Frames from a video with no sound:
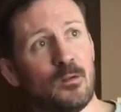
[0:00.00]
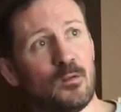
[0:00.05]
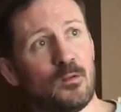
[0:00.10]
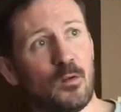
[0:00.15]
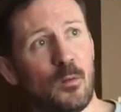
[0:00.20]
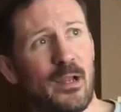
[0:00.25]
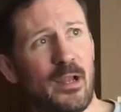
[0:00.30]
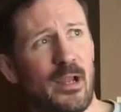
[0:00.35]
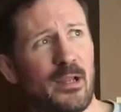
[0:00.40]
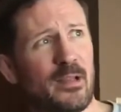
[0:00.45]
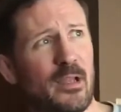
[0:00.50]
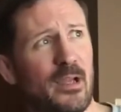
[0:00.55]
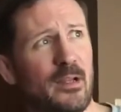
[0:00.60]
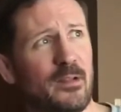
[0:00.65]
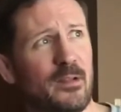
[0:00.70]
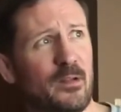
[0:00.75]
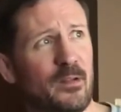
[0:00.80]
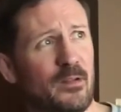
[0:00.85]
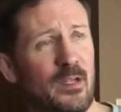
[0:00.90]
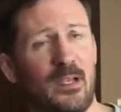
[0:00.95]
So I
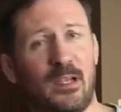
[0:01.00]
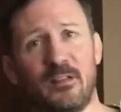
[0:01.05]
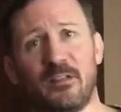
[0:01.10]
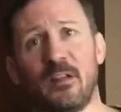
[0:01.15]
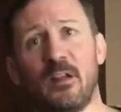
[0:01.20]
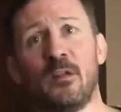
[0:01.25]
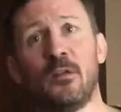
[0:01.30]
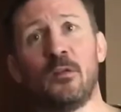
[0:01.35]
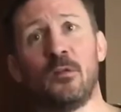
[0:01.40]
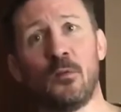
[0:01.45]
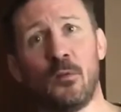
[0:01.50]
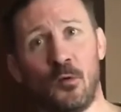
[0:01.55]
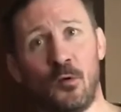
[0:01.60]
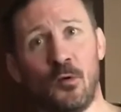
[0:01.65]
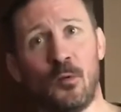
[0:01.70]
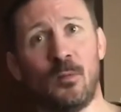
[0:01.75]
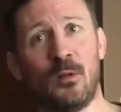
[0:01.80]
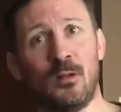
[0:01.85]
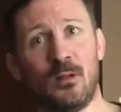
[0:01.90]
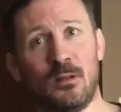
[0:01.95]
just think it's a
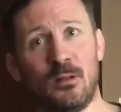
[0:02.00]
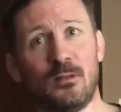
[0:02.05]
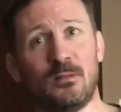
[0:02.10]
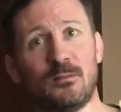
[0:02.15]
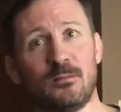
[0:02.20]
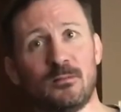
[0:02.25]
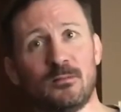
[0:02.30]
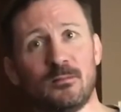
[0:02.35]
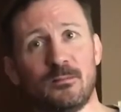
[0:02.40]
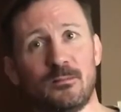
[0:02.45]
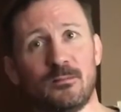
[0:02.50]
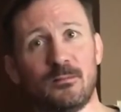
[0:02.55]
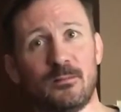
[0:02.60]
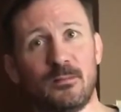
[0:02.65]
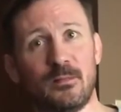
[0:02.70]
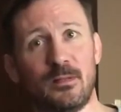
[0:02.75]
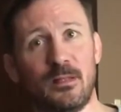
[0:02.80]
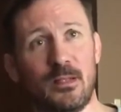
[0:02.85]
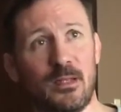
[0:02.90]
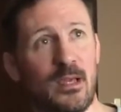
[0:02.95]
normal
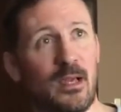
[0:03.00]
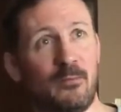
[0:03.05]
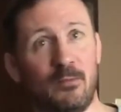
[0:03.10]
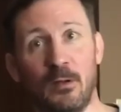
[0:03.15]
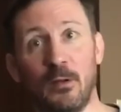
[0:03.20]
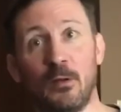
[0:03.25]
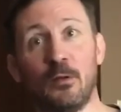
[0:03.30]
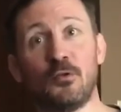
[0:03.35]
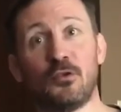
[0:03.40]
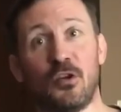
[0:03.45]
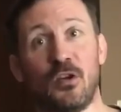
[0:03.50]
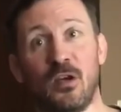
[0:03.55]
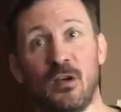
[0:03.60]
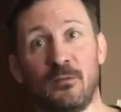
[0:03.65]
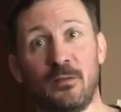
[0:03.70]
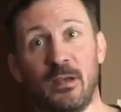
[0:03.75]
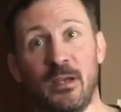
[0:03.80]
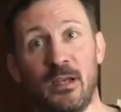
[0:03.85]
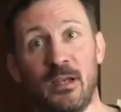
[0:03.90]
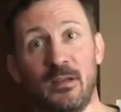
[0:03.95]
evolution
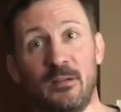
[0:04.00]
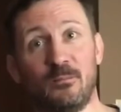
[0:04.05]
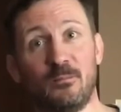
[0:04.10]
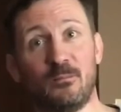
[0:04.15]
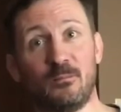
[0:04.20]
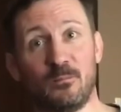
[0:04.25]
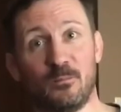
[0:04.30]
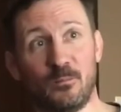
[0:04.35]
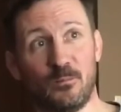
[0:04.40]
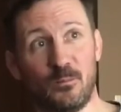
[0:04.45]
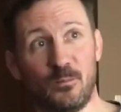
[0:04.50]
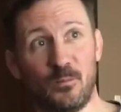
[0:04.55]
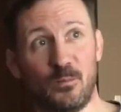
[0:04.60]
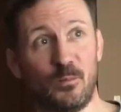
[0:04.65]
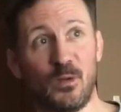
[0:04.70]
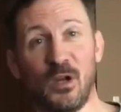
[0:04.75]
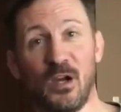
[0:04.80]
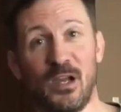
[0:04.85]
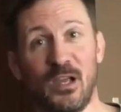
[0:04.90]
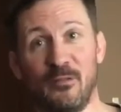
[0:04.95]
of a
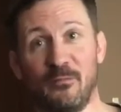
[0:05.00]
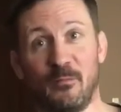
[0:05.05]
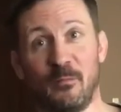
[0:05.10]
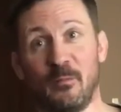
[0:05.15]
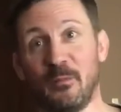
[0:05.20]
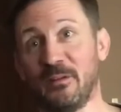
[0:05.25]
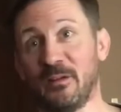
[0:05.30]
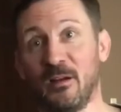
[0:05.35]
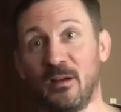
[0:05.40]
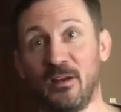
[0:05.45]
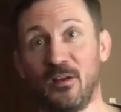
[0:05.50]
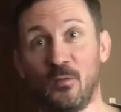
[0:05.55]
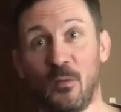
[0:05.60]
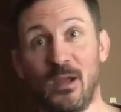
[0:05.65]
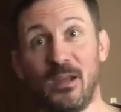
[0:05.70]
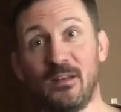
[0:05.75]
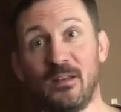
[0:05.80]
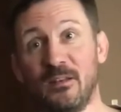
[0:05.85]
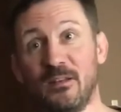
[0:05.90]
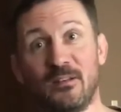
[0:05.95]
guy from his early
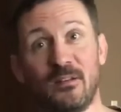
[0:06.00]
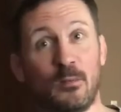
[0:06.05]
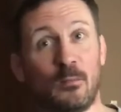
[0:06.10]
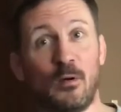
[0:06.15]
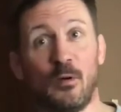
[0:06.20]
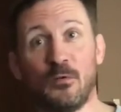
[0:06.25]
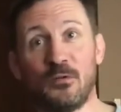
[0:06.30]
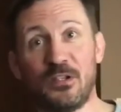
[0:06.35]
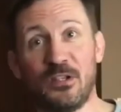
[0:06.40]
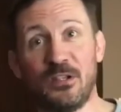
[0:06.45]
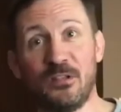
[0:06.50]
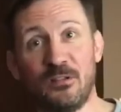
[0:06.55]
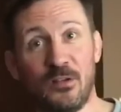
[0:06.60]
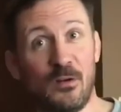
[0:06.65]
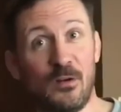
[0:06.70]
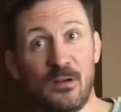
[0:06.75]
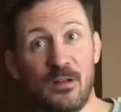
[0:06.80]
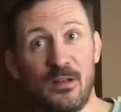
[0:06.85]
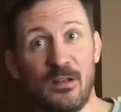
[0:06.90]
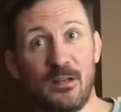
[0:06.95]
20s approaching
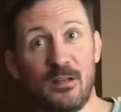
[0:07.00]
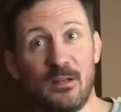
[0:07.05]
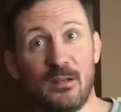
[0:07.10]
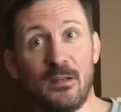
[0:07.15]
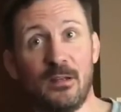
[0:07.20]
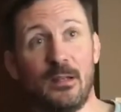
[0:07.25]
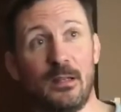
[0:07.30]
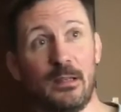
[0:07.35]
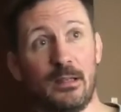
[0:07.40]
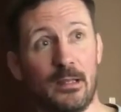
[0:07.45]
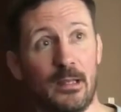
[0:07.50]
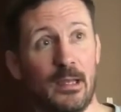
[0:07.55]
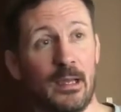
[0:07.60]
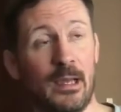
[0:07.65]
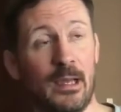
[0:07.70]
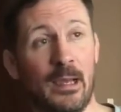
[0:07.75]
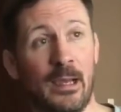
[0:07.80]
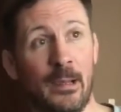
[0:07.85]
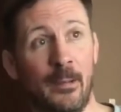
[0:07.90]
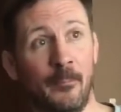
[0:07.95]
30.
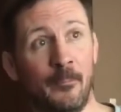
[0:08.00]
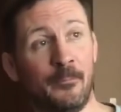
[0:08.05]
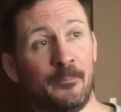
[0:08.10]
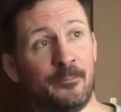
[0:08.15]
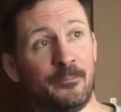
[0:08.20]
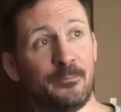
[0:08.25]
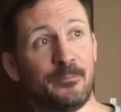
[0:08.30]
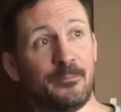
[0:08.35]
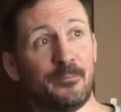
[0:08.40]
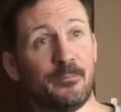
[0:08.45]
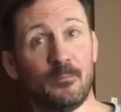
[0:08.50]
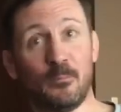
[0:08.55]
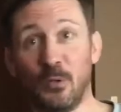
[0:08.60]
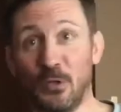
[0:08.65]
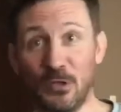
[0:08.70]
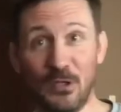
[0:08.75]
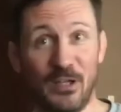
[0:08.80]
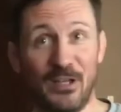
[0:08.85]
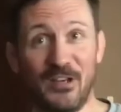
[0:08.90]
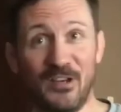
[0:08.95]

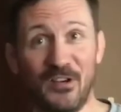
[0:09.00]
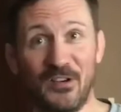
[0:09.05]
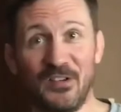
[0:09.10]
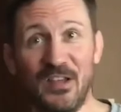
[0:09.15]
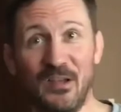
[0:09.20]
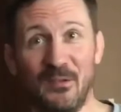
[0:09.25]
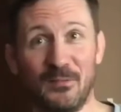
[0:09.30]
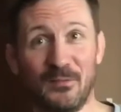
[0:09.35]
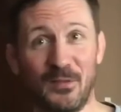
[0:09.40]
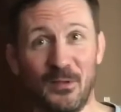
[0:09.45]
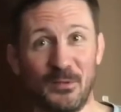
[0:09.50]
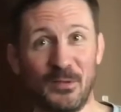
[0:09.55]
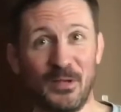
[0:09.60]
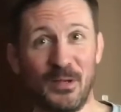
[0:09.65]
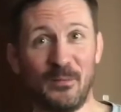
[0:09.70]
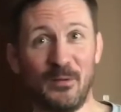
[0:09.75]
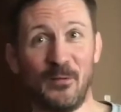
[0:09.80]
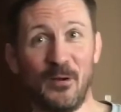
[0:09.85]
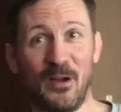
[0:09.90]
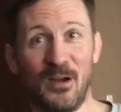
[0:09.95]
But like yourself, don't
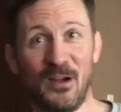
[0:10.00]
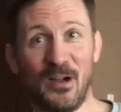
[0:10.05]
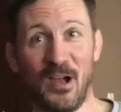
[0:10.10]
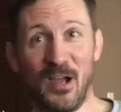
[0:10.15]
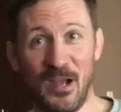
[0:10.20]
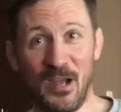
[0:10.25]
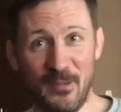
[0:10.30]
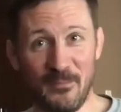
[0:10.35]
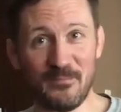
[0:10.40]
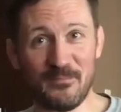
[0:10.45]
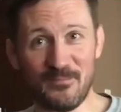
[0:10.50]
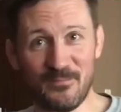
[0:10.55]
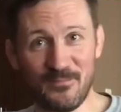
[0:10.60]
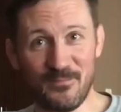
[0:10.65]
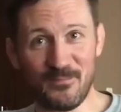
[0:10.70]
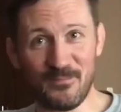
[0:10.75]
get me wrong, I'm